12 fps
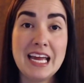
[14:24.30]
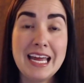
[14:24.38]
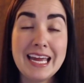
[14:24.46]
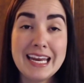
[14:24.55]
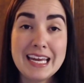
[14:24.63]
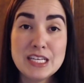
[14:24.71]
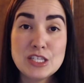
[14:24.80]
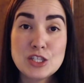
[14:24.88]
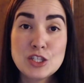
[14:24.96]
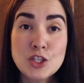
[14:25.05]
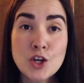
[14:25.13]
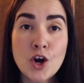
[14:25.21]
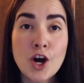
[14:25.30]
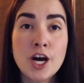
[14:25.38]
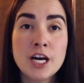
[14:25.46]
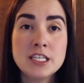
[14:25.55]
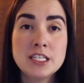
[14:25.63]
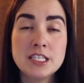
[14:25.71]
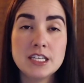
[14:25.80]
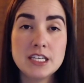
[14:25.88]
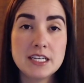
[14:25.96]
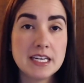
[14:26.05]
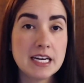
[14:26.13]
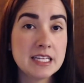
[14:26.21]
it is not
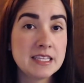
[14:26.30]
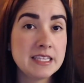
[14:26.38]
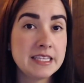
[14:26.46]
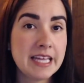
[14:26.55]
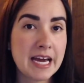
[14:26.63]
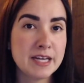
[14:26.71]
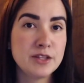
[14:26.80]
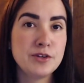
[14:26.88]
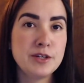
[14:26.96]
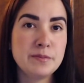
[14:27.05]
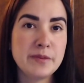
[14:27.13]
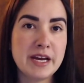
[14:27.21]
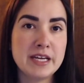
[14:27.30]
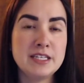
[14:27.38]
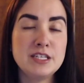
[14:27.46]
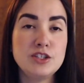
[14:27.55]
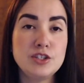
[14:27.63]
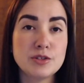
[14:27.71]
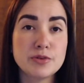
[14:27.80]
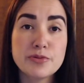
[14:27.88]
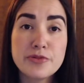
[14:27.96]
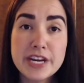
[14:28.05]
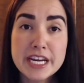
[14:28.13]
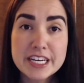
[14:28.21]
a detriment to
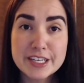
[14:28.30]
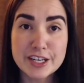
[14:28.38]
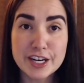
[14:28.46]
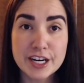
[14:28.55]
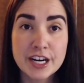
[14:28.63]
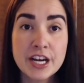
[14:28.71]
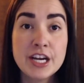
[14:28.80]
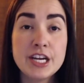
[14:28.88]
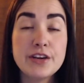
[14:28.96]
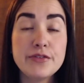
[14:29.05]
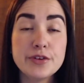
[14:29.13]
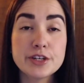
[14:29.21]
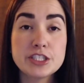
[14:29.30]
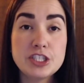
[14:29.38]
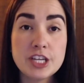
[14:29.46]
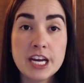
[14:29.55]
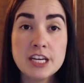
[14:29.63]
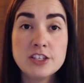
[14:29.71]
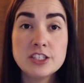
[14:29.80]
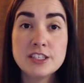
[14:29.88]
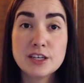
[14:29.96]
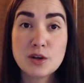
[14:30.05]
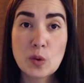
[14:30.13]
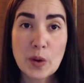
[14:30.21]
rigor if you're changing
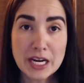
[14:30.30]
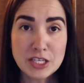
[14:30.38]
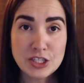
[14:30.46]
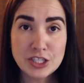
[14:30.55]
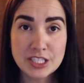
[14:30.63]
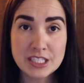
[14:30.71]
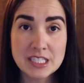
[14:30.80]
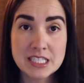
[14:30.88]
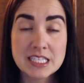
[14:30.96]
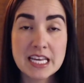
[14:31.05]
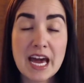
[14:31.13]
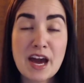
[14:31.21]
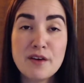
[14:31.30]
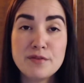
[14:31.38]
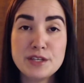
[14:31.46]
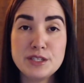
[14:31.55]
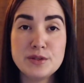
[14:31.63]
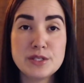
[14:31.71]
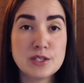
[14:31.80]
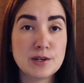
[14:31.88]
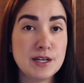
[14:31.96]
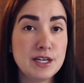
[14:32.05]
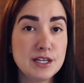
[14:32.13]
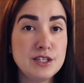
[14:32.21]
the questions after you
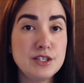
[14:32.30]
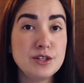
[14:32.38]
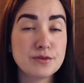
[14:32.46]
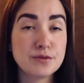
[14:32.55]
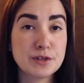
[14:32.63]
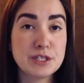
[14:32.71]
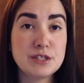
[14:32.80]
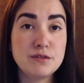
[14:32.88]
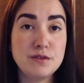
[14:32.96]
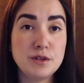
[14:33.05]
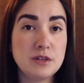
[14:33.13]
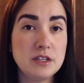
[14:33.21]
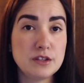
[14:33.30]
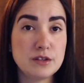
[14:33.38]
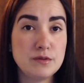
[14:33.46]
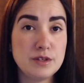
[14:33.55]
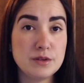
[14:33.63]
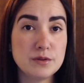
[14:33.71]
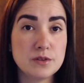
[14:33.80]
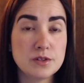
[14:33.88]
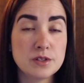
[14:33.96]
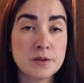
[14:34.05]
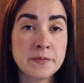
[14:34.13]
started your first few interviews.